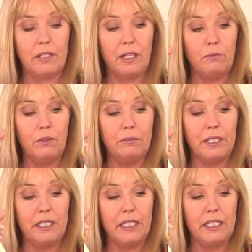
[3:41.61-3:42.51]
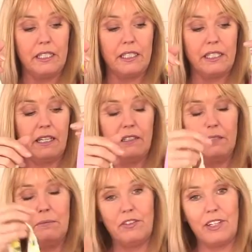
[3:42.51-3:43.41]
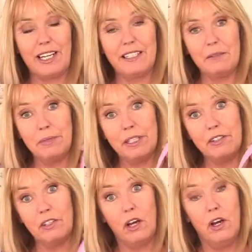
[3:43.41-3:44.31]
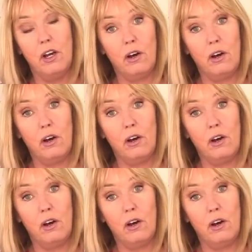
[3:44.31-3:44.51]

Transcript: but they will be in detail in Metric and Imperial